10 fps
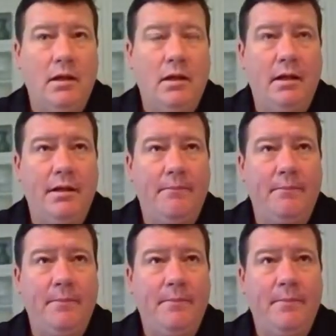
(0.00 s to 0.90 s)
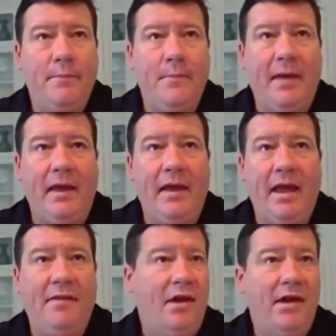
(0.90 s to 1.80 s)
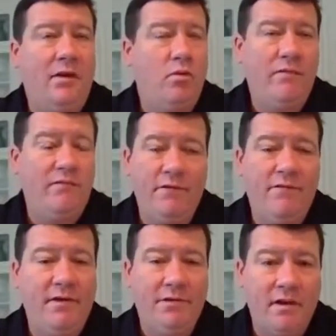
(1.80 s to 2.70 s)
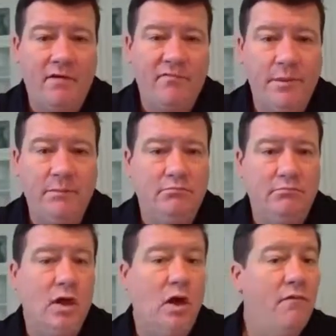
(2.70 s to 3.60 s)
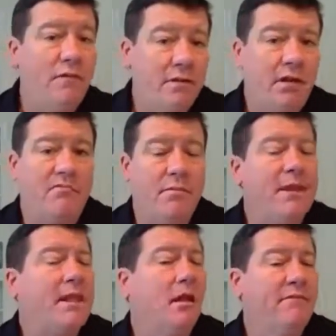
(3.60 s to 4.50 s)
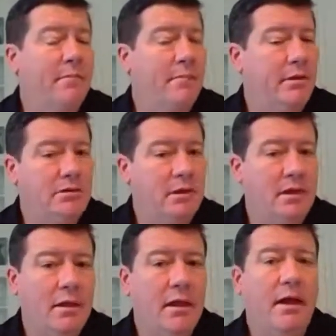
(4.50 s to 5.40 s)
Um, and they're like, we have no faith in government, no faith in government. They love the military.